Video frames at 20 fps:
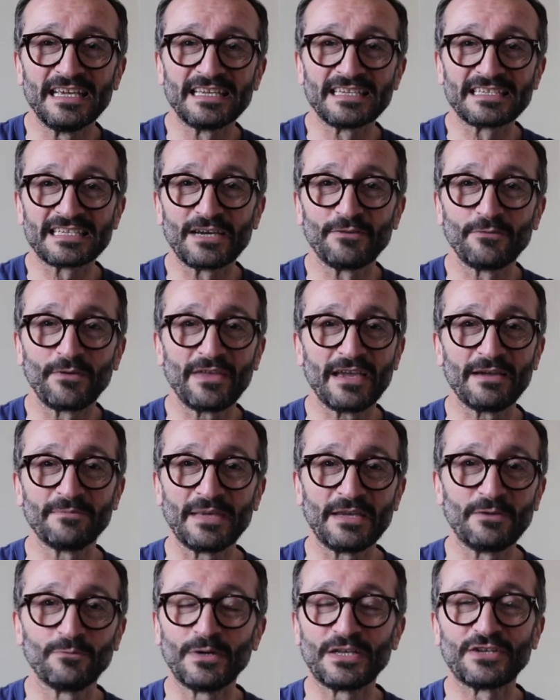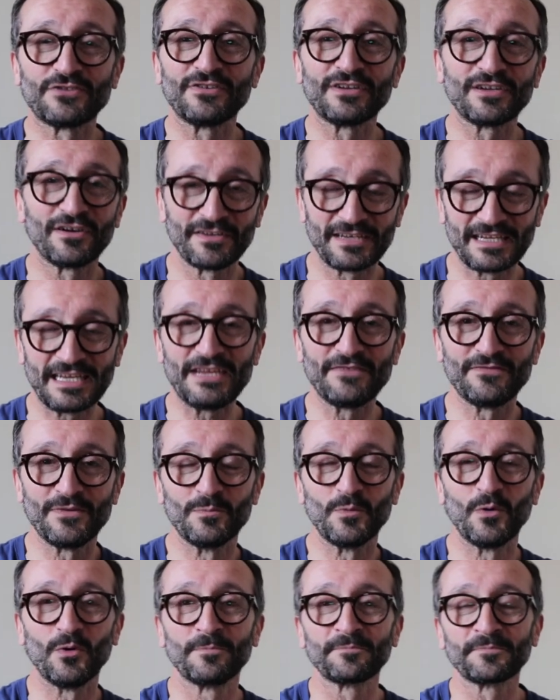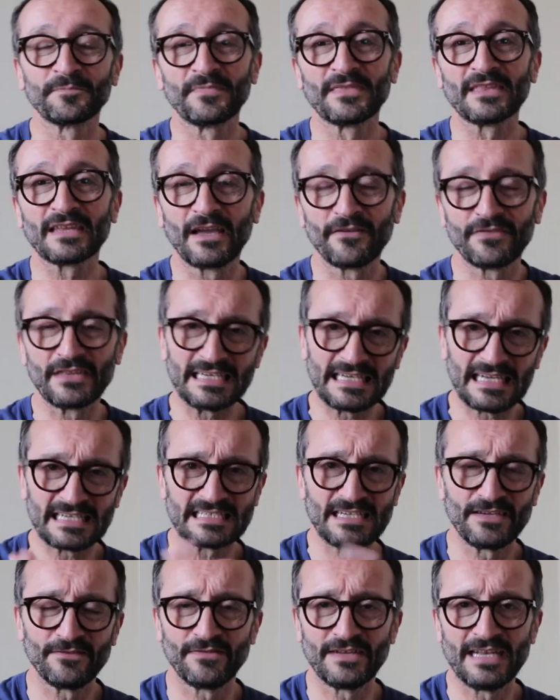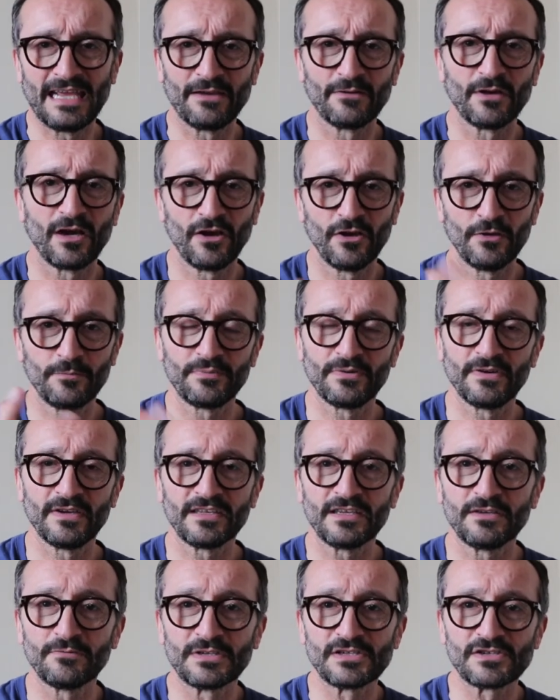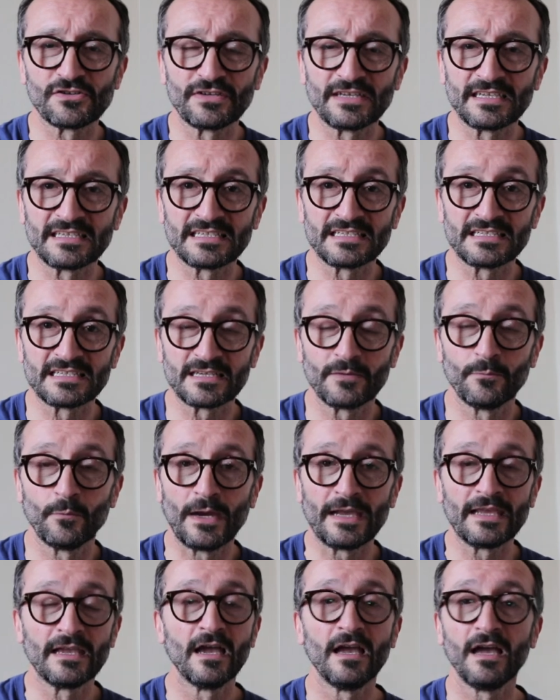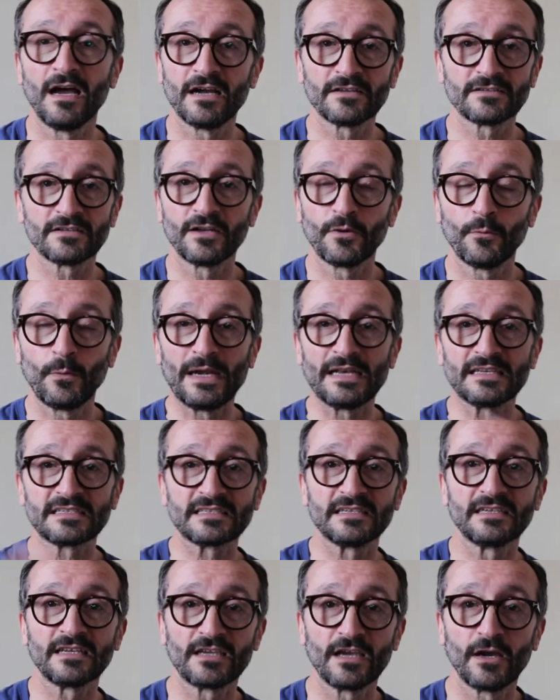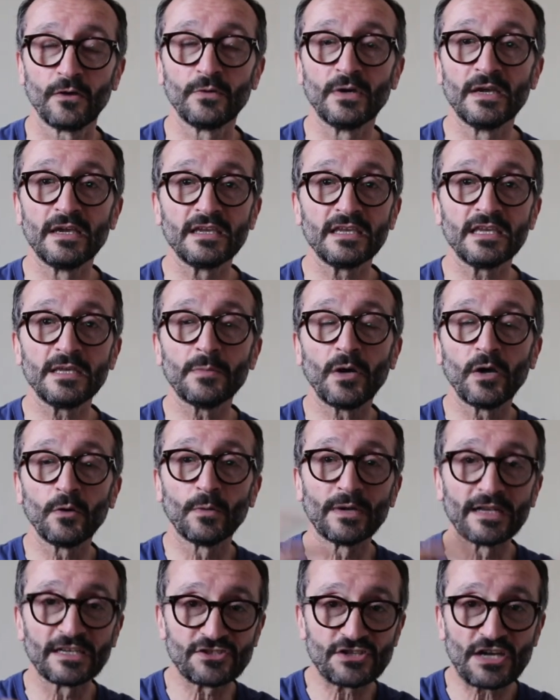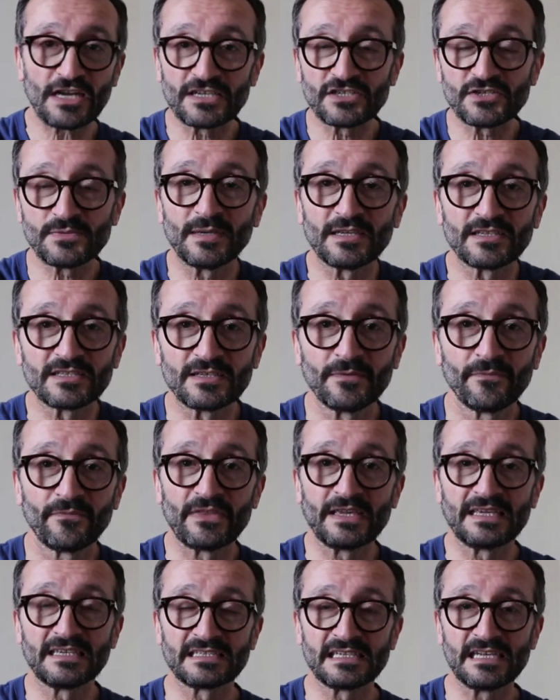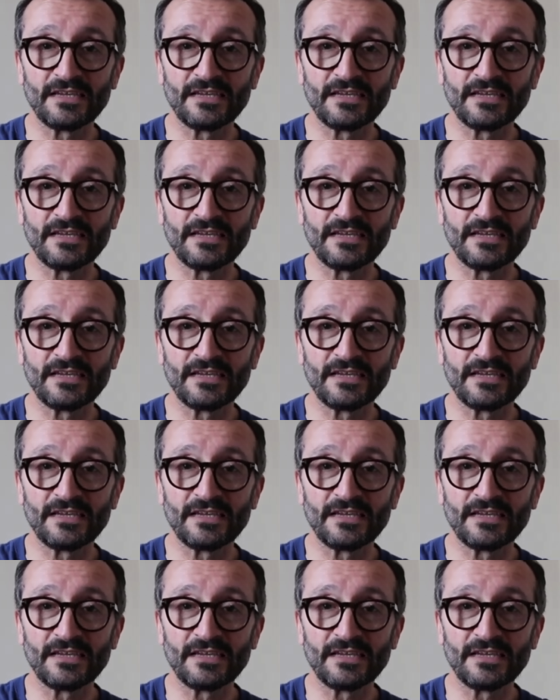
So without me wittering on even more, I think that's it for now. I hope you enjoyed this in some way. I don't know where it's going to go. You might want to challenge me on some things.